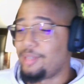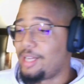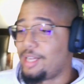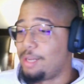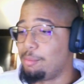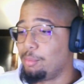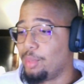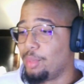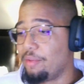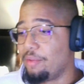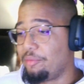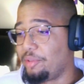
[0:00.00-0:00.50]

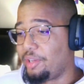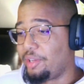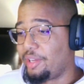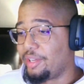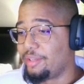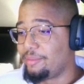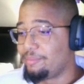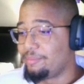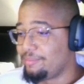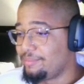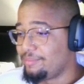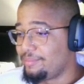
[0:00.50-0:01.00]
I'm loving
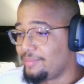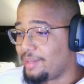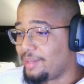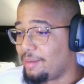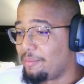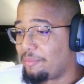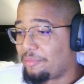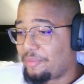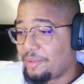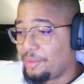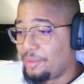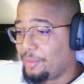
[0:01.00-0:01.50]
it.
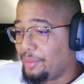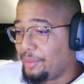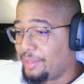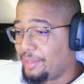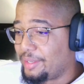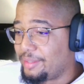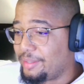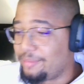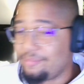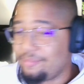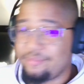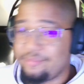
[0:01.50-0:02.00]
I'm feeling it.